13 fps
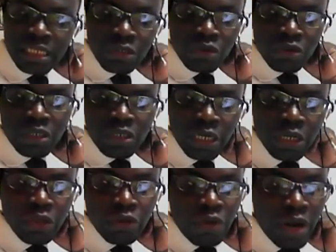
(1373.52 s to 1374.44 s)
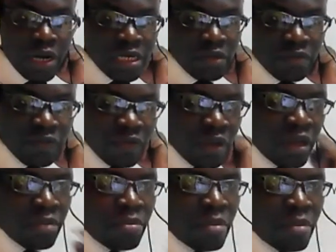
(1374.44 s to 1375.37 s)
not curative,
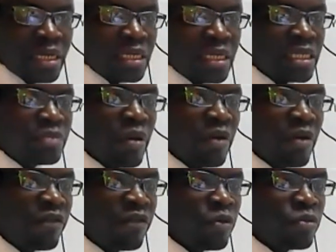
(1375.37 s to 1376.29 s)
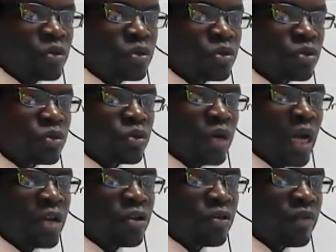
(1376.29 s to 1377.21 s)
but it is performed to
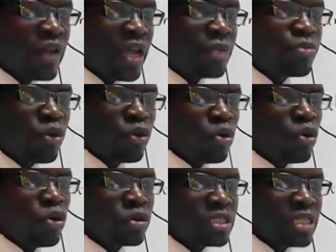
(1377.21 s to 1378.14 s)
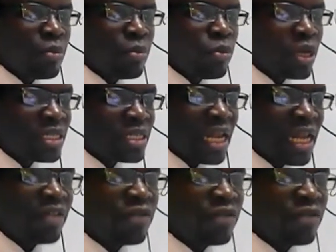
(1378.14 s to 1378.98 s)
kind of like prolong someone's life